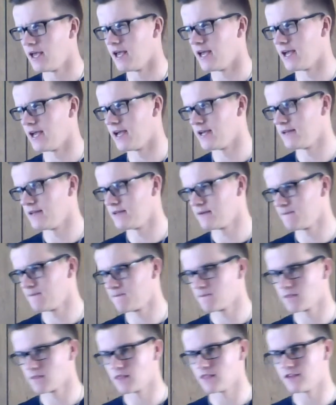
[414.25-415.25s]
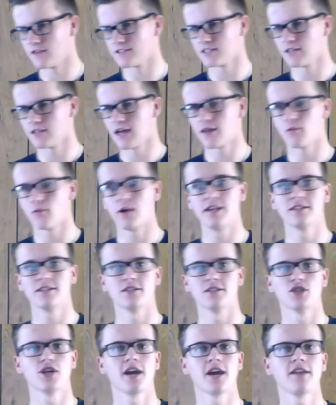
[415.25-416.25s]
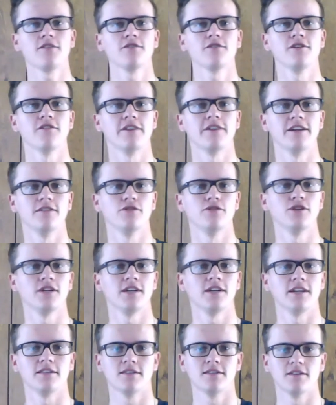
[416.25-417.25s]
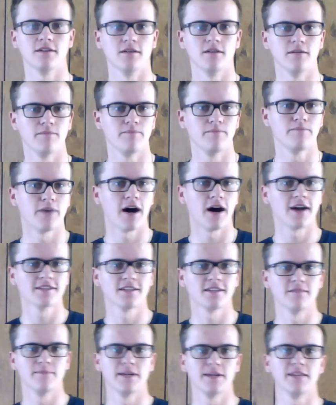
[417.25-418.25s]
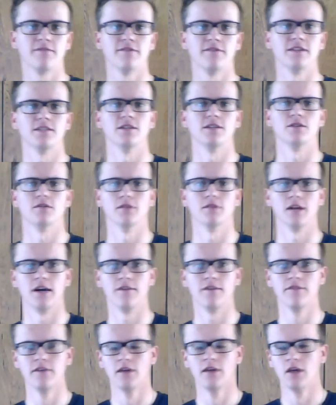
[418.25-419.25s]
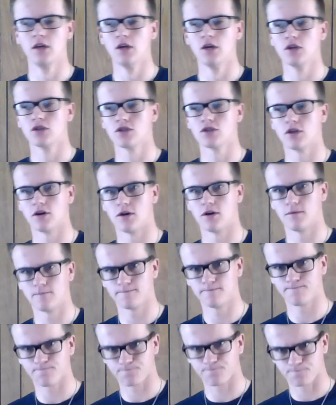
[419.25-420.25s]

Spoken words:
And there's a lot of ways to channel your energy into positive benefits in your life. So